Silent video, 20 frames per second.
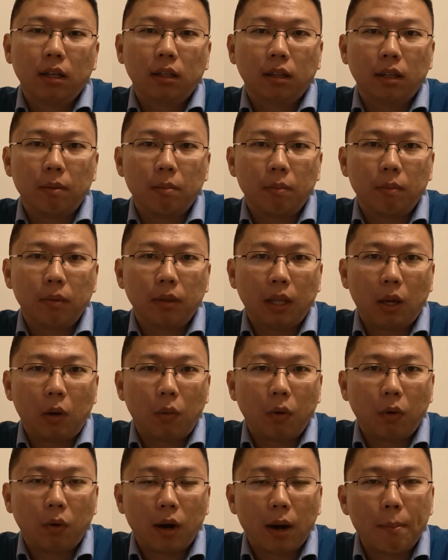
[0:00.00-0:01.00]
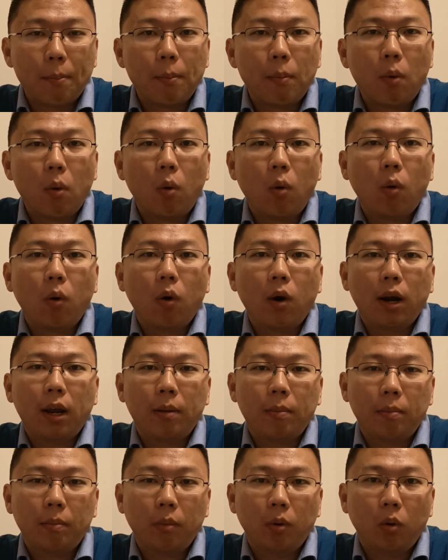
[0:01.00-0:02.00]
they require more
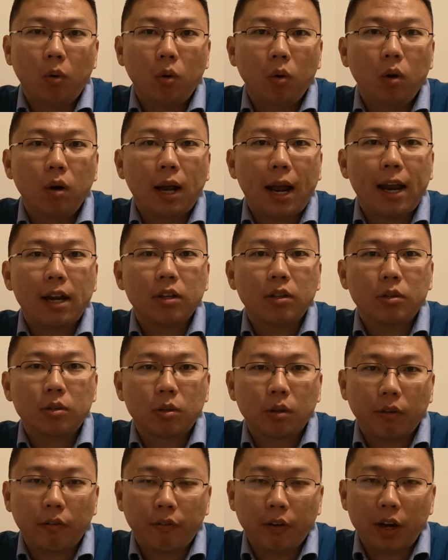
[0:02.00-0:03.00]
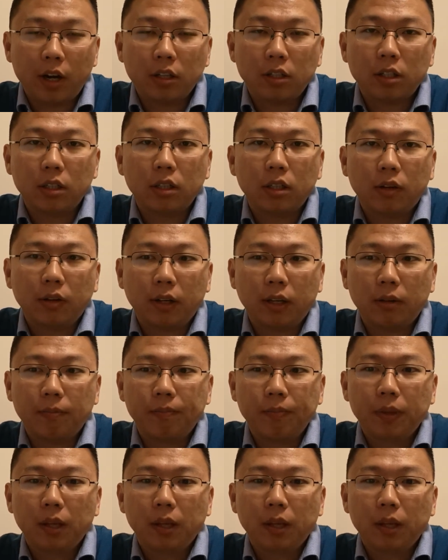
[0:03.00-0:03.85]
and more software engineering,